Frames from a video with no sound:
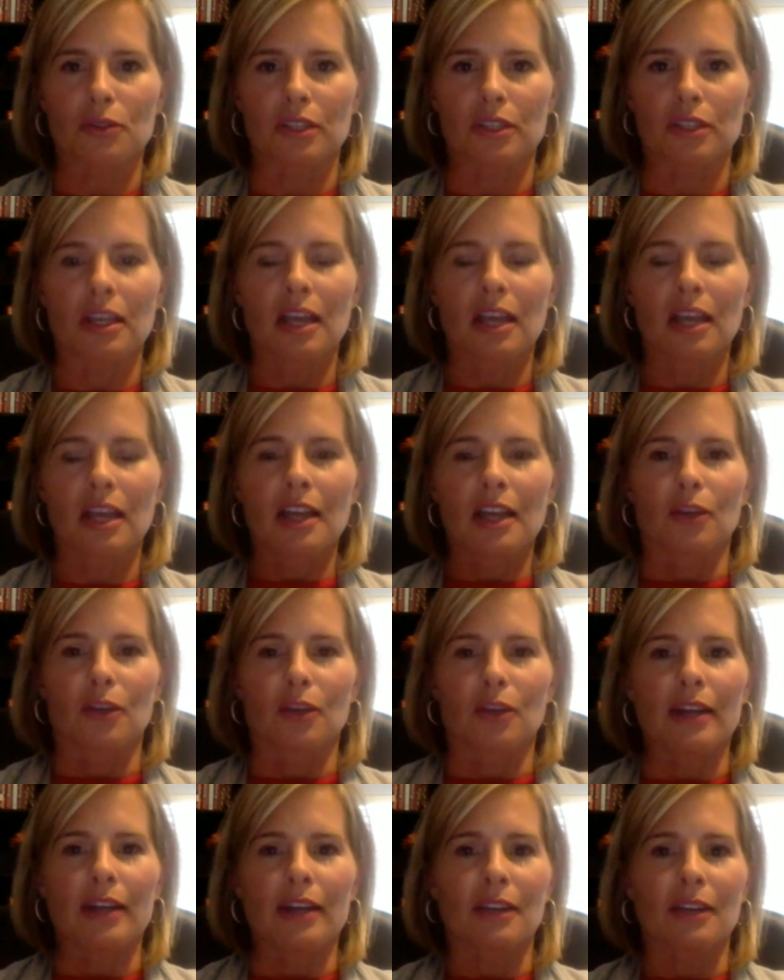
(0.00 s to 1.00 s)
And, you know,
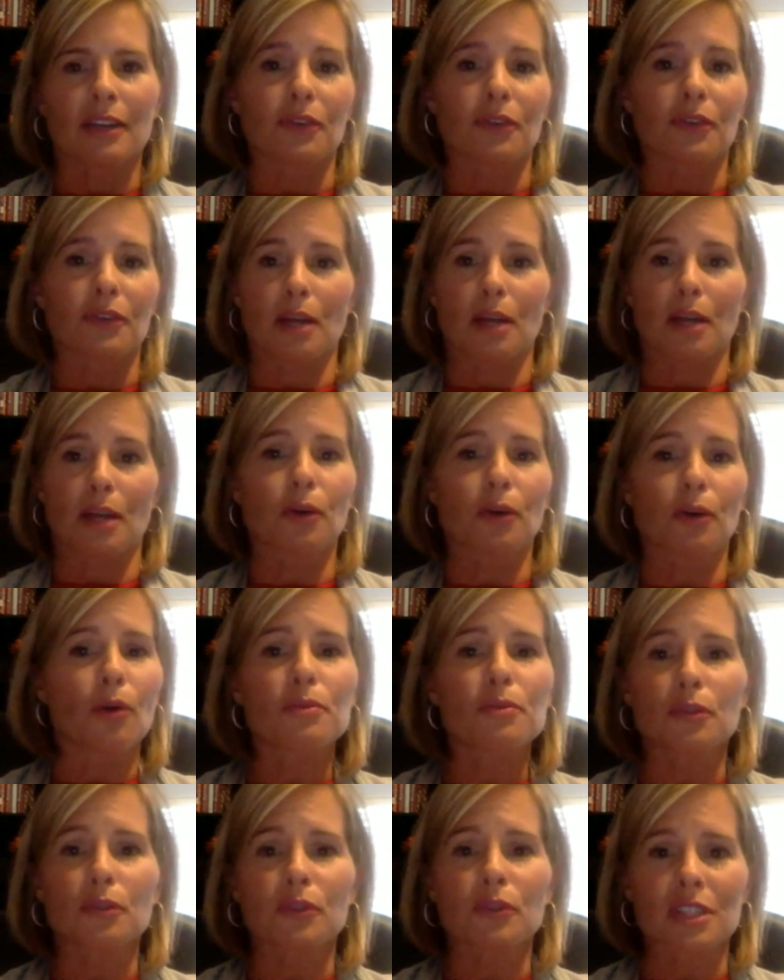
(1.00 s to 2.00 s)
I say, for example, go
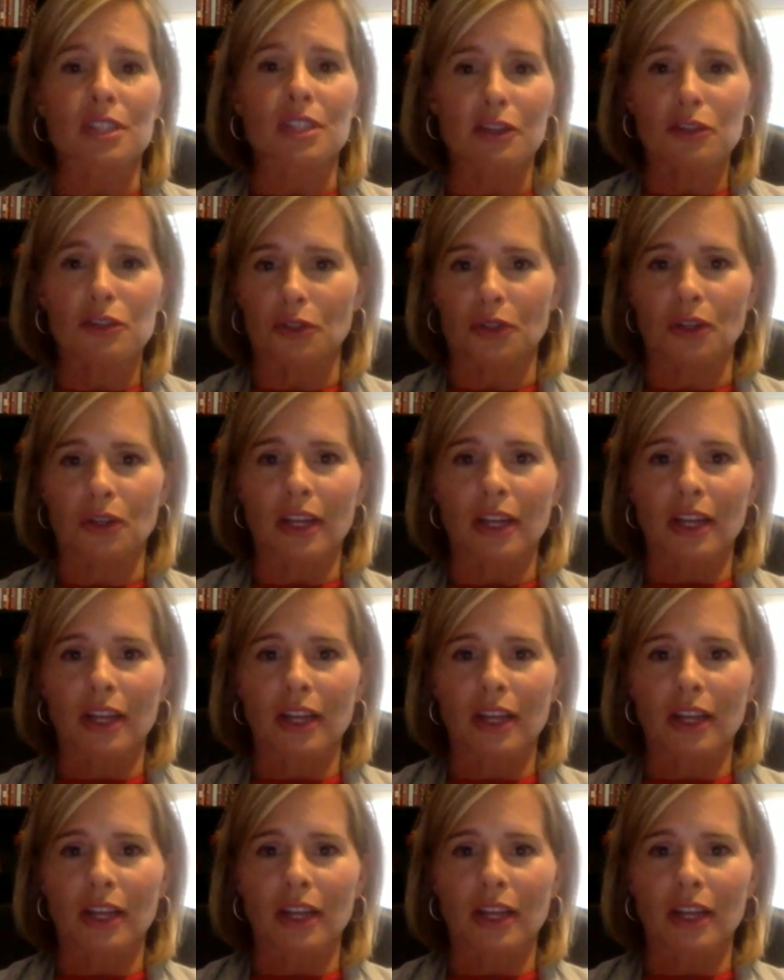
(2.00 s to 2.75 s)
observe a teacher.